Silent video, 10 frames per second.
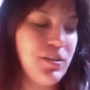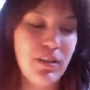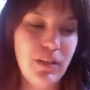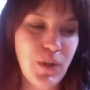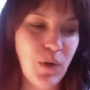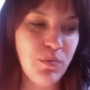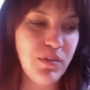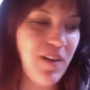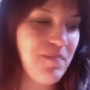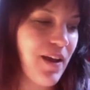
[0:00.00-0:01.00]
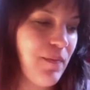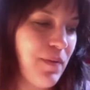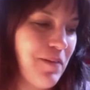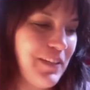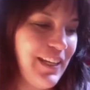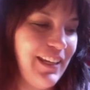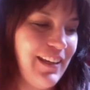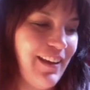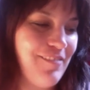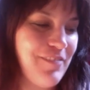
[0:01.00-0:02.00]
started to open up my public
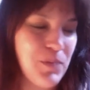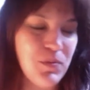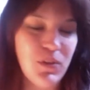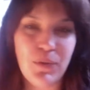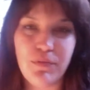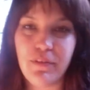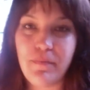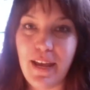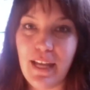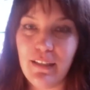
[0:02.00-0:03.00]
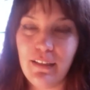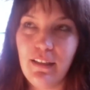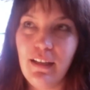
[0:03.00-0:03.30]
uh, Facebook group for men.